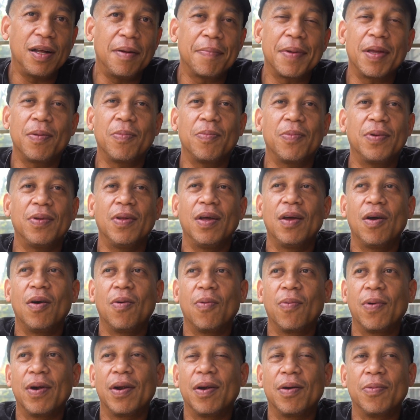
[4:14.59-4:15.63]
I mean,
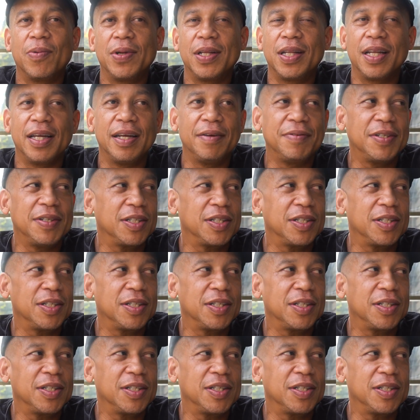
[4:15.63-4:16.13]
where we live,